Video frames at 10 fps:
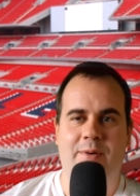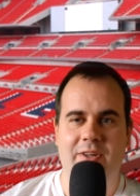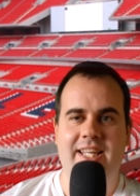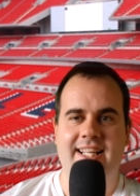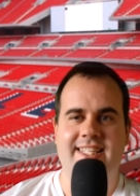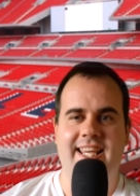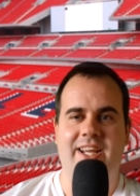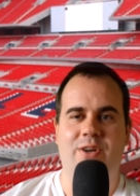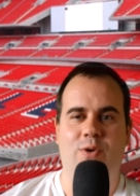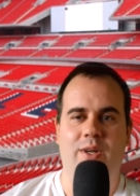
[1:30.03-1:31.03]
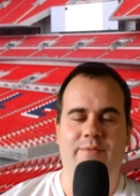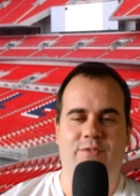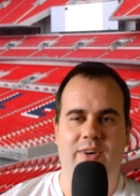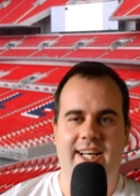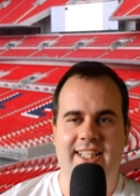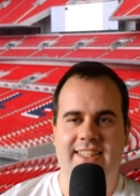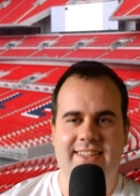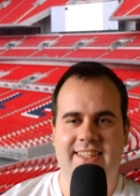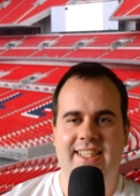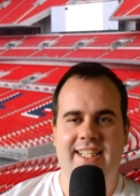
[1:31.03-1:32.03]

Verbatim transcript: put that second goal in for England